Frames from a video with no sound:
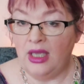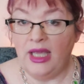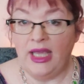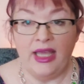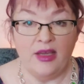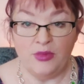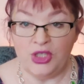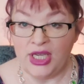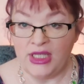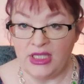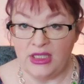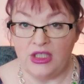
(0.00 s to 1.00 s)
He
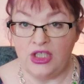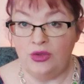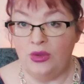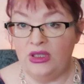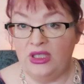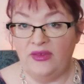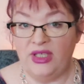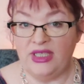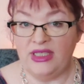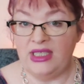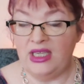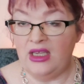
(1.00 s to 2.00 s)
objected to
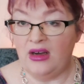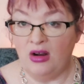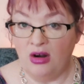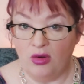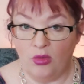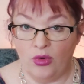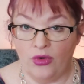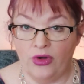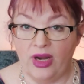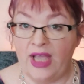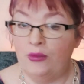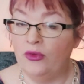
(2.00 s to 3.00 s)
Olivia's DNR
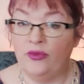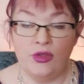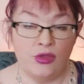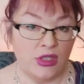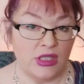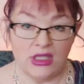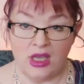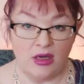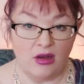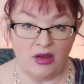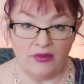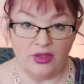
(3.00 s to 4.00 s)
order and refused to
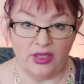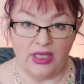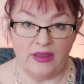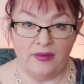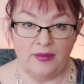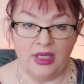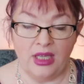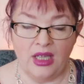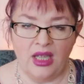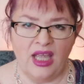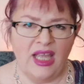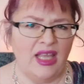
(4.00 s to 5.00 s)
sign off on it.
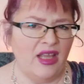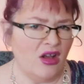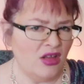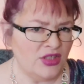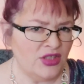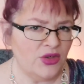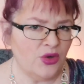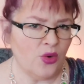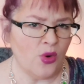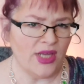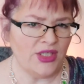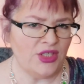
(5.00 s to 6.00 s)
He also
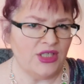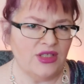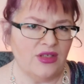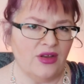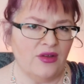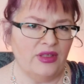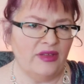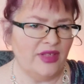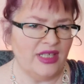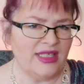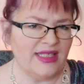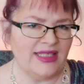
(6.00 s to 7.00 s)
questioned
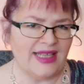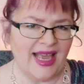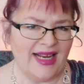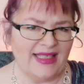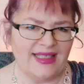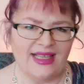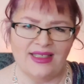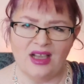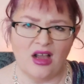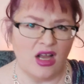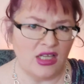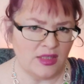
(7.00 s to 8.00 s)
Olivia's status as
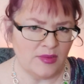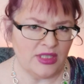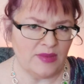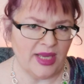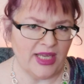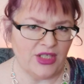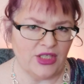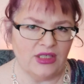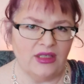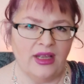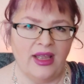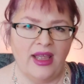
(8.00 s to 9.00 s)
a hospice
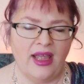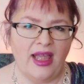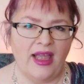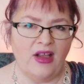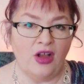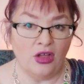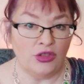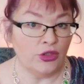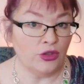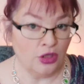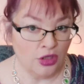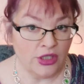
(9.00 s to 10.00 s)
patient and called
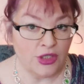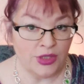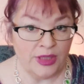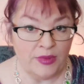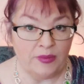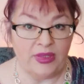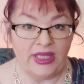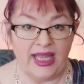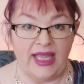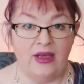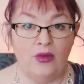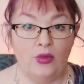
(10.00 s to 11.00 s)
her current treatment
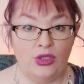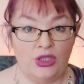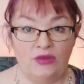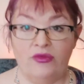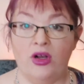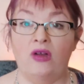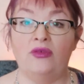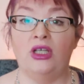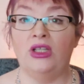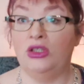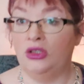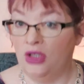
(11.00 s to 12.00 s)
plan, which involved
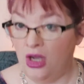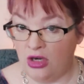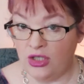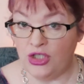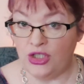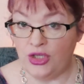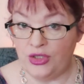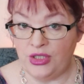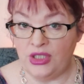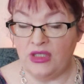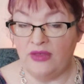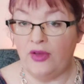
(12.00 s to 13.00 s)
large
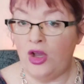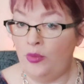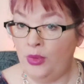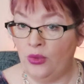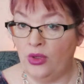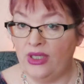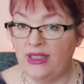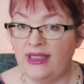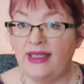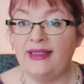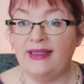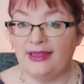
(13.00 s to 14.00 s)
doses of
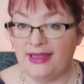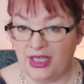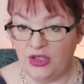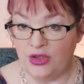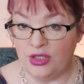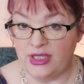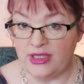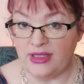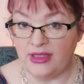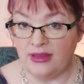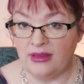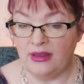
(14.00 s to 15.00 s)
opioids,
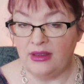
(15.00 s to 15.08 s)
dangerous.